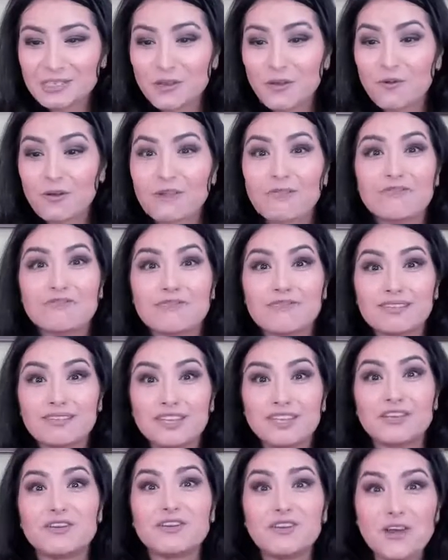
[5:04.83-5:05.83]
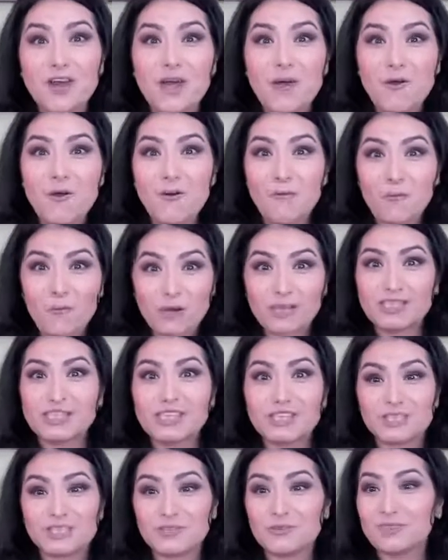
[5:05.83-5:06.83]
So if you know what
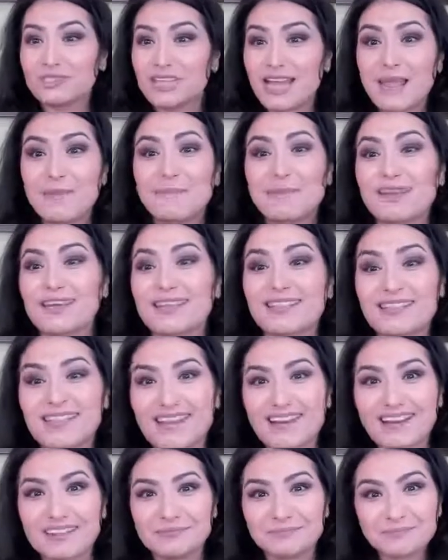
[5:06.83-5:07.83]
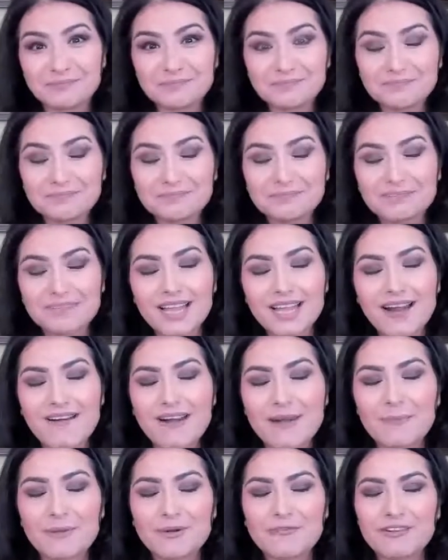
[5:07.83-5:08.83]
to do, type it in there. All
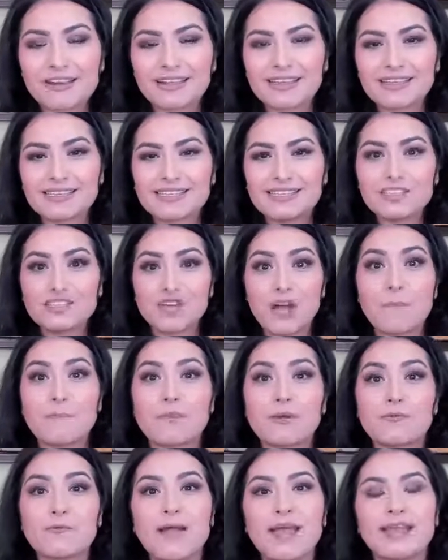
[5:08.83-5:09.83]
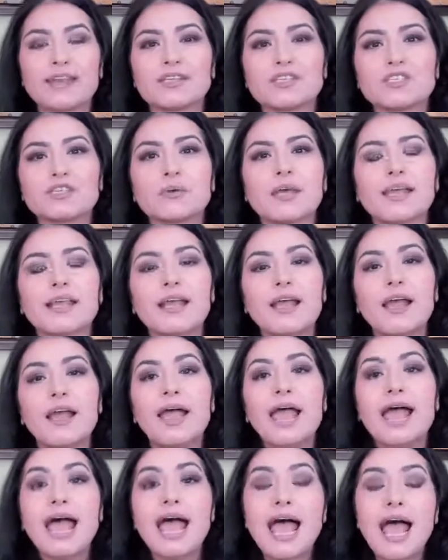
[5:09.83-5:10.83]
right, perfect. Let's jump in right into it.
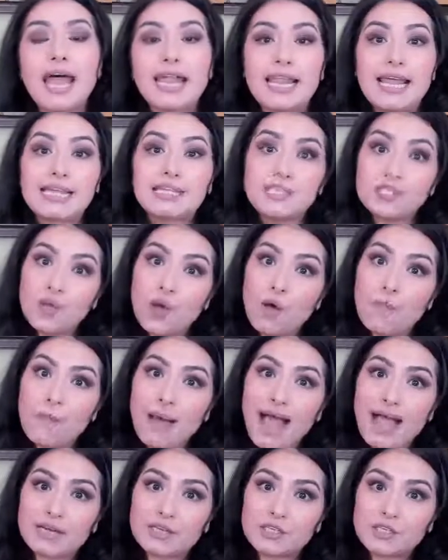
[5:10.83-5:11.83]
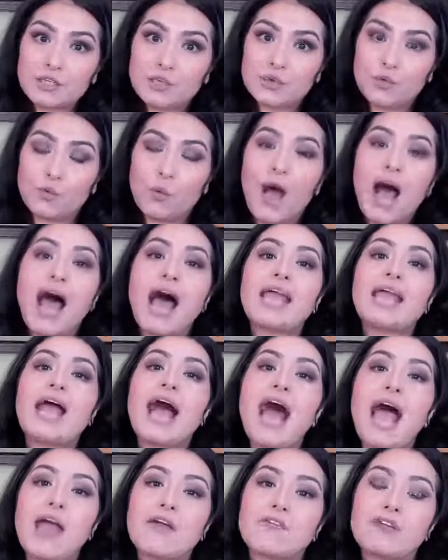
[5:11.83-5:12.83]
Let's go back to why
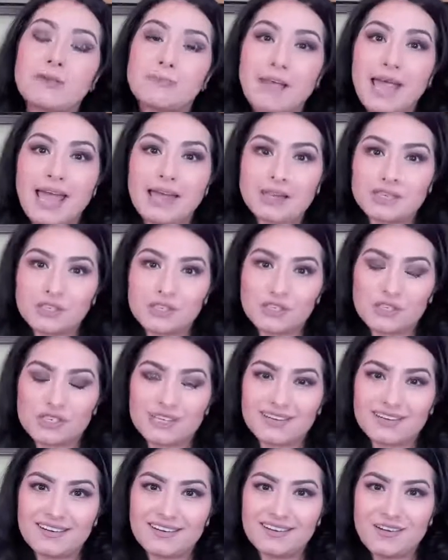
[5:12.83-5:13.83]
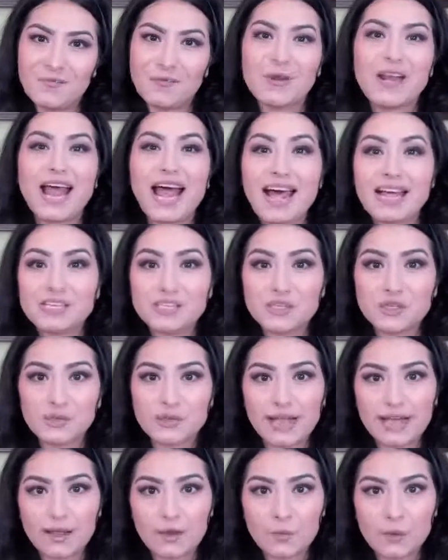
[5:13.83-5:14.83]
hiring manager. would ask you
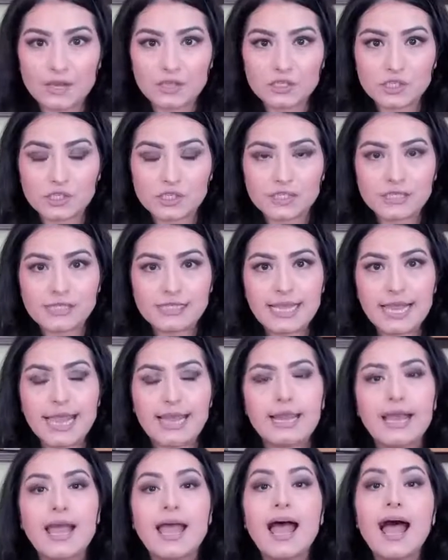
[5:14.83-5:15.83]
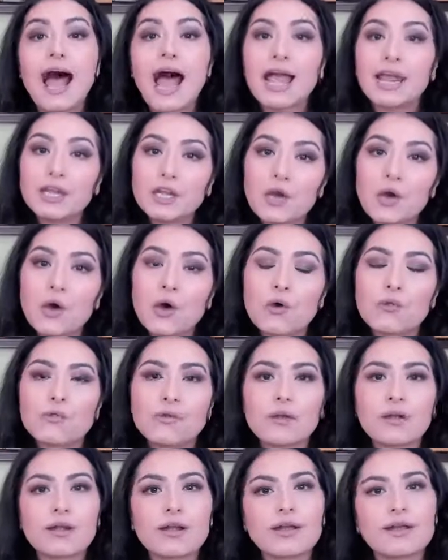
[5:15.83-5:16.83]
that questions. And I know
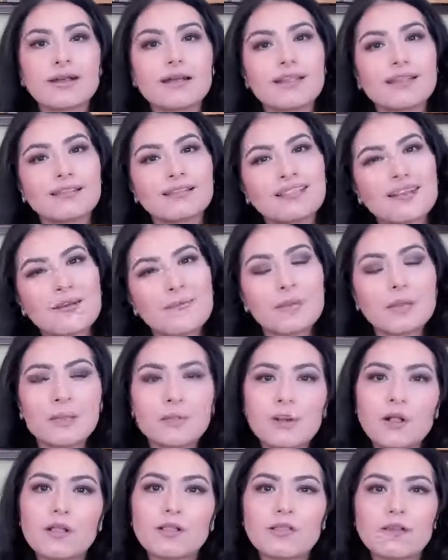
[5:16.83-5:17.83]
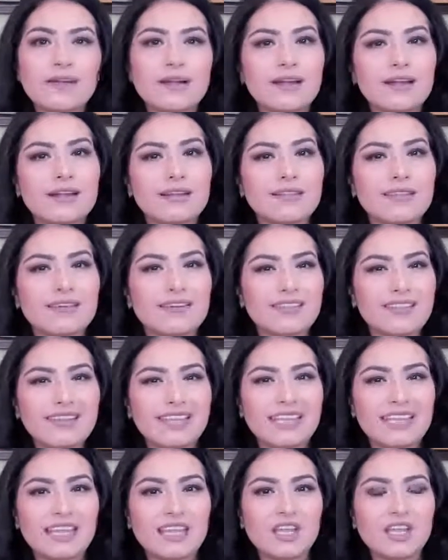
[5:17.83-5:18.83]
there are people they're
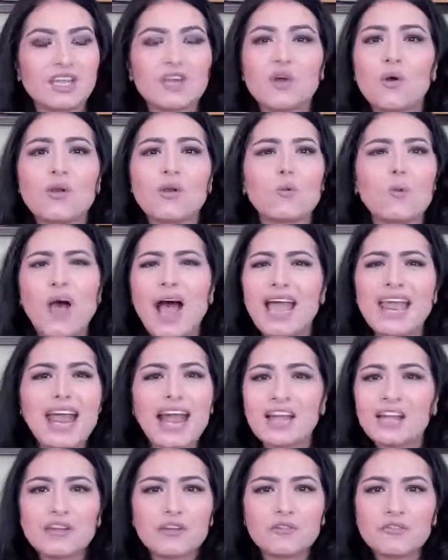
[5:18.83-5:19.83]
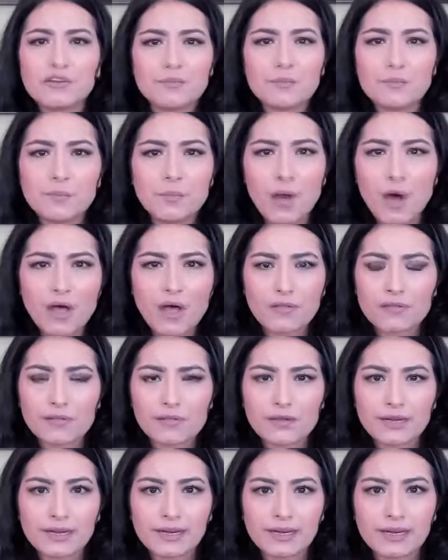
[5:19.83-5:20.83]
thinking, you know what, why are you even
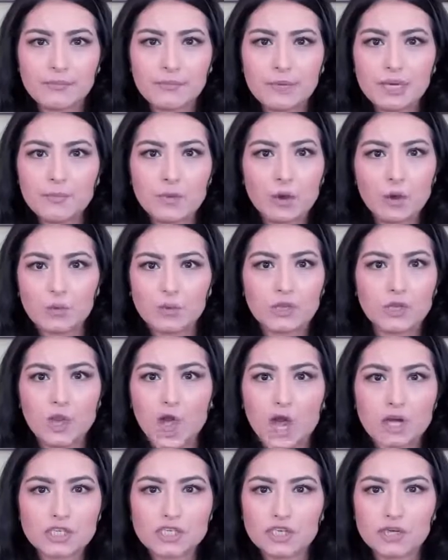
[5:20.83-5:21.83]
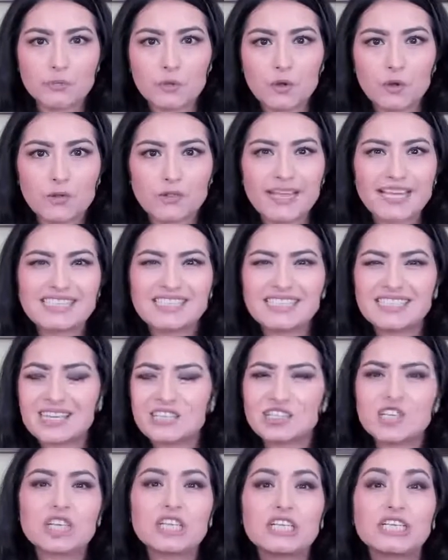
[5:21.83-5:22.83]
bothering people with a long-term goal? That's
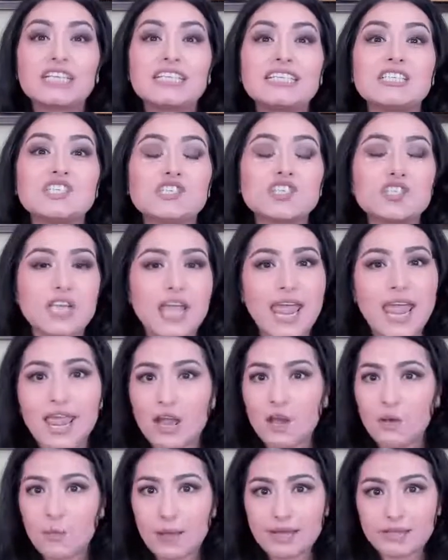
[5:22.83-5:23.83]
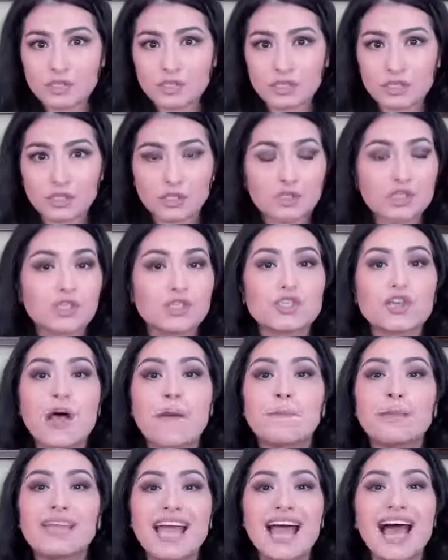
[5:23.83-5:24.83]
such a cliche question. You should
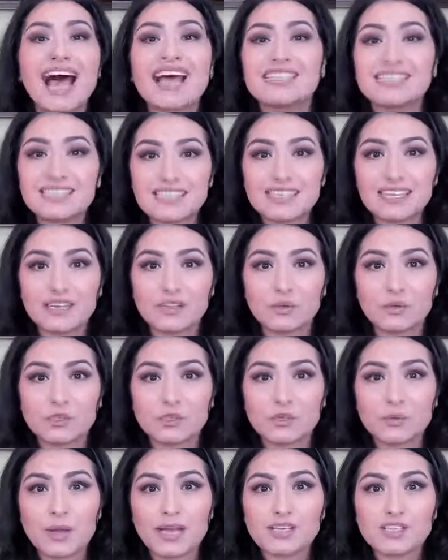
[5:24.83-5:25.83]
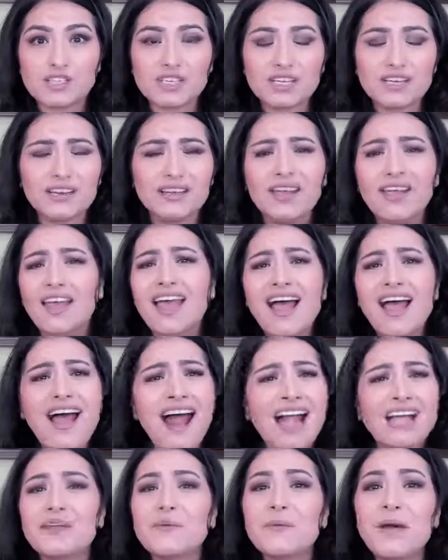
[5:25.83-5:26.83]
not be asking those questions.
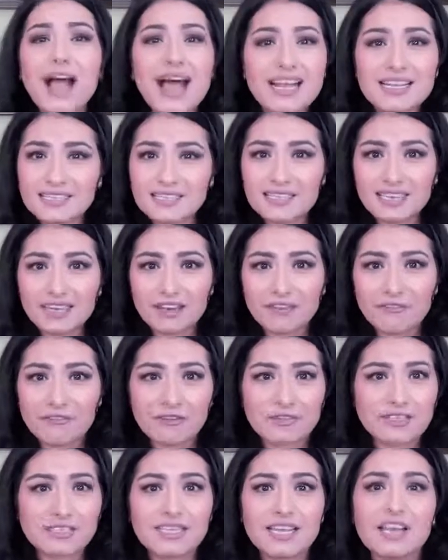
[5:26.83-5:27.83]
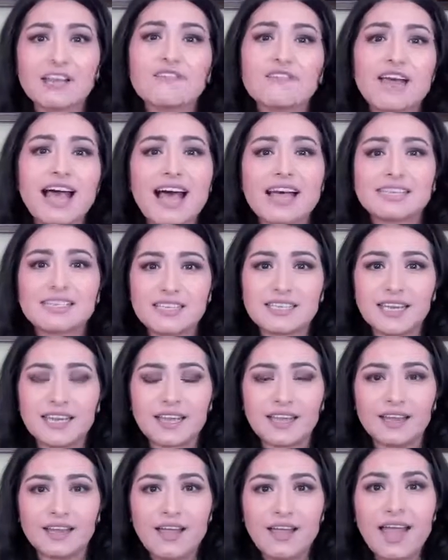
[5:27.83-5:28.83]
Are you asking for the sake of
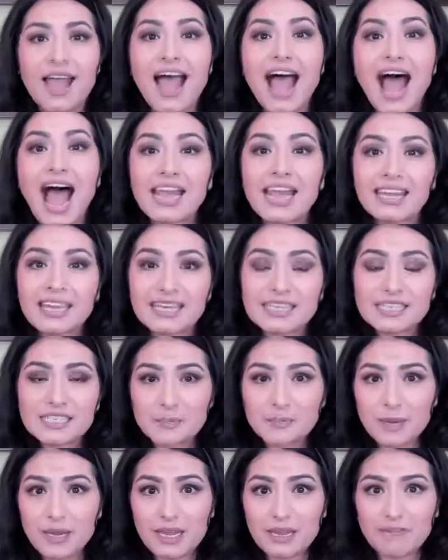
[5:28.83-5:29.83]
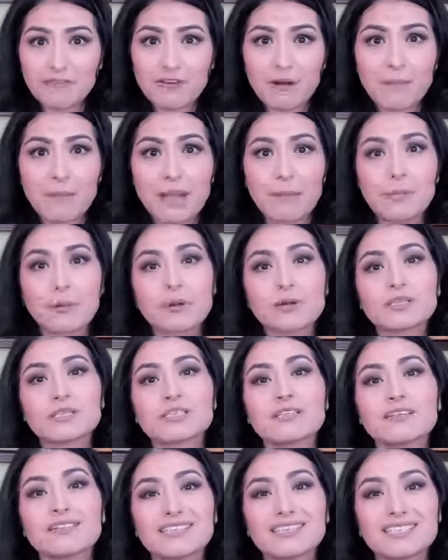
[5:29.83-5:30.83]
asking? I can speak from my
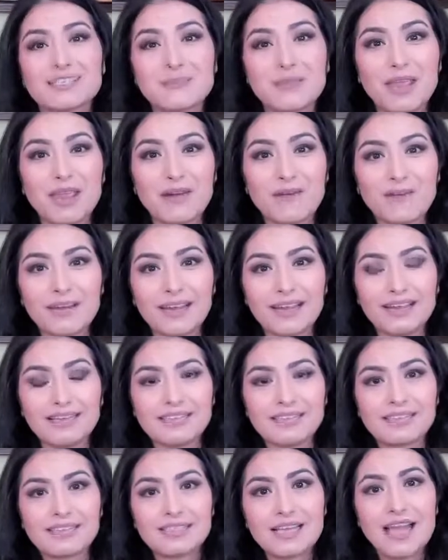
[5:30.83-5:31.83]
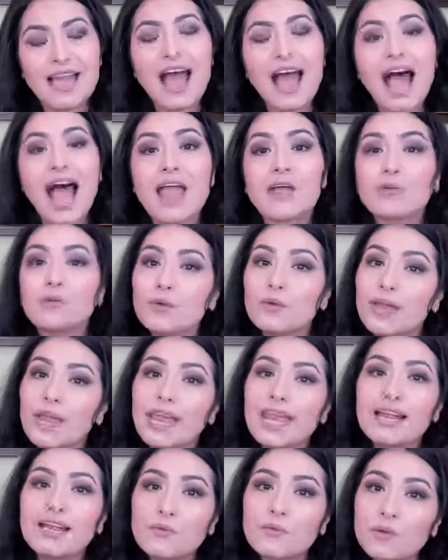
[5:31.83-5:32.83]
personal experience. I
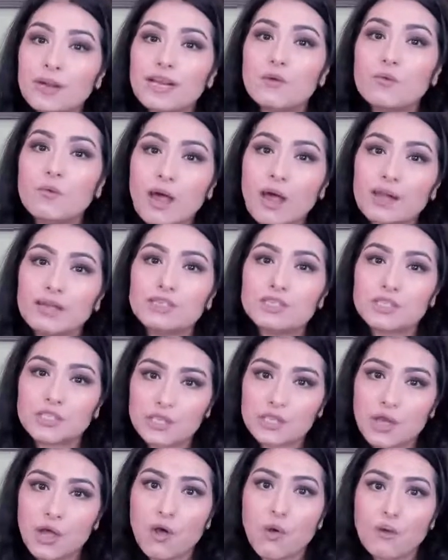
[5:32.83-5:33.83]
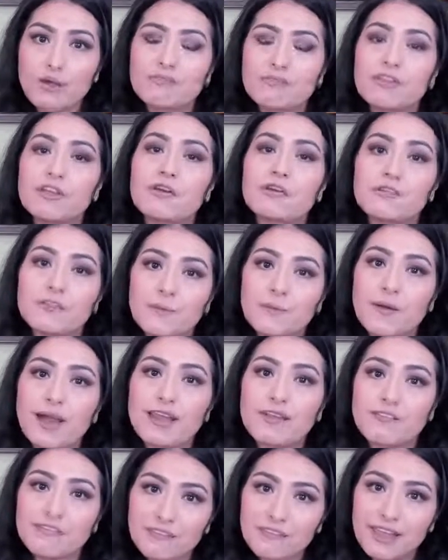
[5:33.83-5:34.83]
really, really wanted to know if they're the
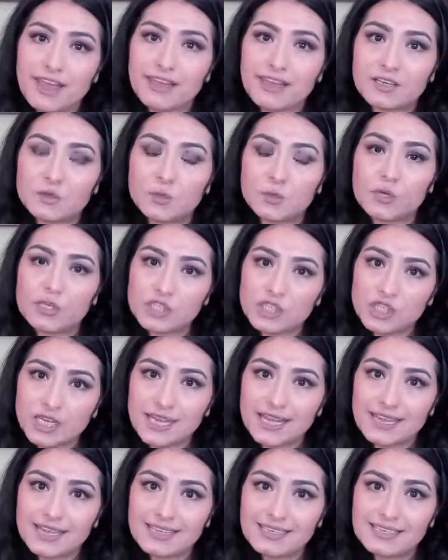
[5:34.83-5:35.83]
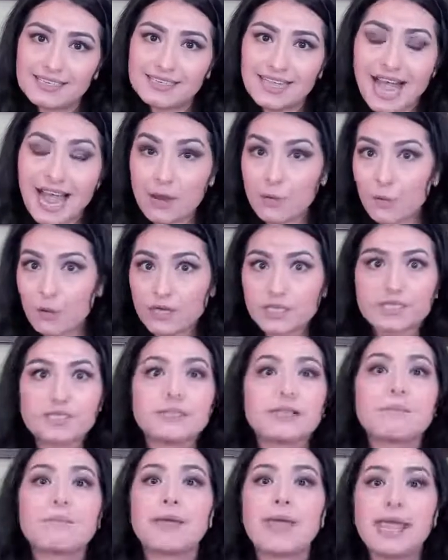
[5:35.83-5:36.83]
right fit, which is I worked
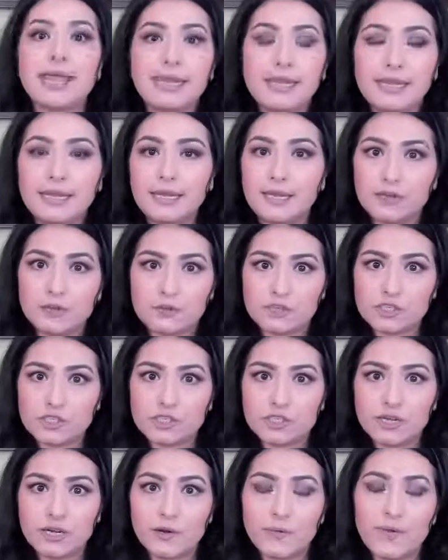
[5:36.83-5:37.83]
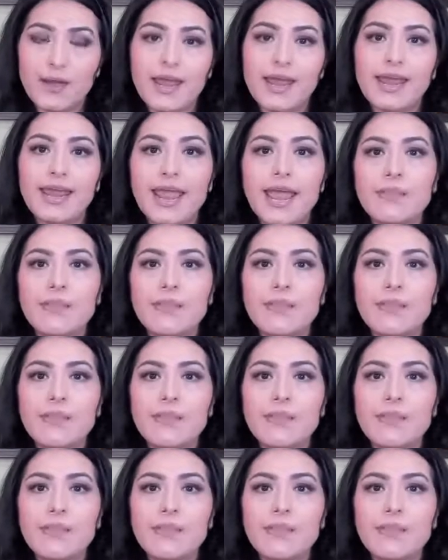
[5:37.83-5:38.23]
in the banking industry, okay?